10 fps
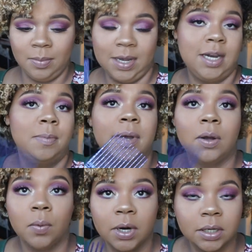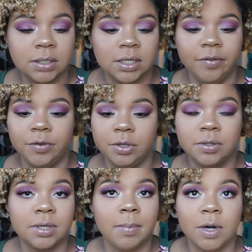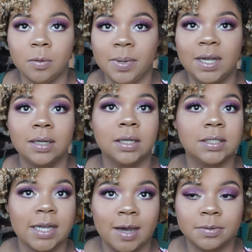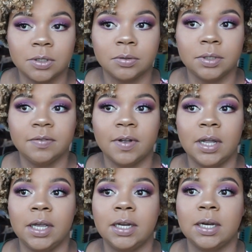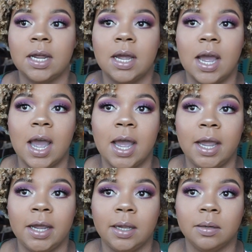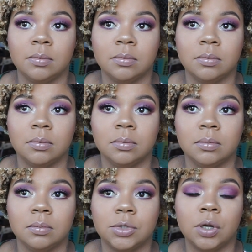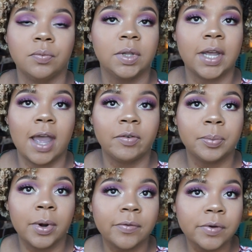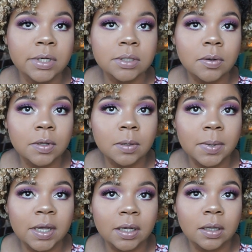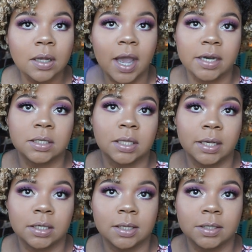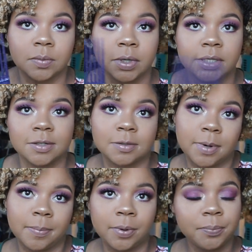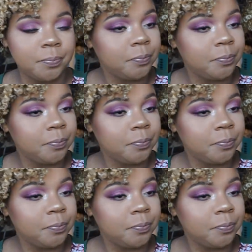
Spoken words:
Any pick works. If you use a metal pick, that's absolutely fine. I don't really have a preference on the pick. I just liked this one because it was purple.